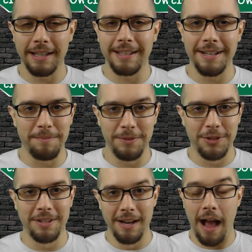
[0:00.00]
like,
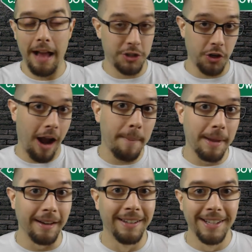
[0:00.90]
"Sure, I'm
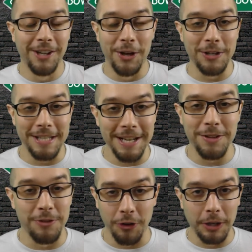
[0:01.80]
in." Because he
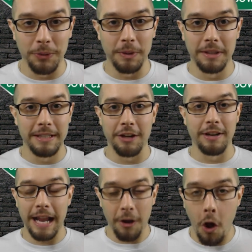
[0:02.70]
drink with
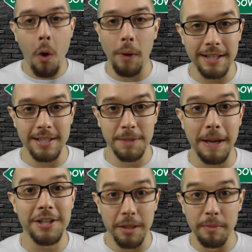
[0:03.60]
Tyrion always,
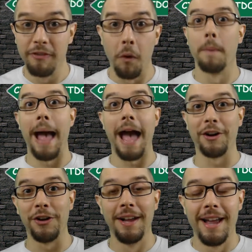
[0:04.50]
especially before
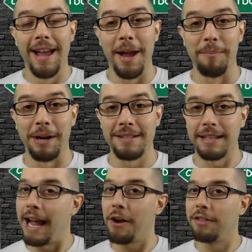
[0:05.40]
battle. And Brienne's
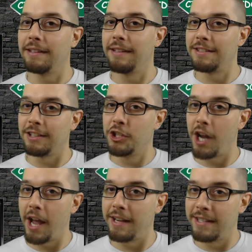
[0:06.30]
like, "I don't think that's a
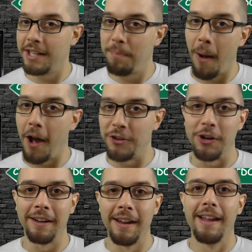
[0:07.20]
good idea,
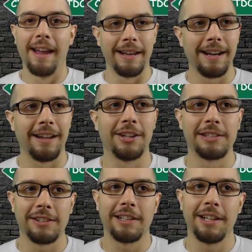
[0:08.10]
Podrick." And he kind of looks
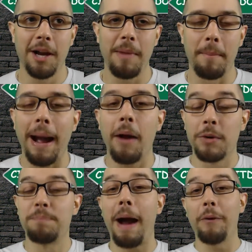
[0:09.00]
at her like, "Come on." But
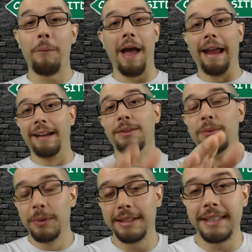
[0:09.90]
which, by the way,
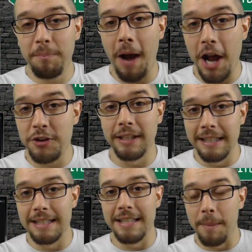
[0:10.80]
we see Podrick in
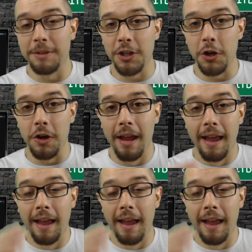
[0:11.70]
this episode.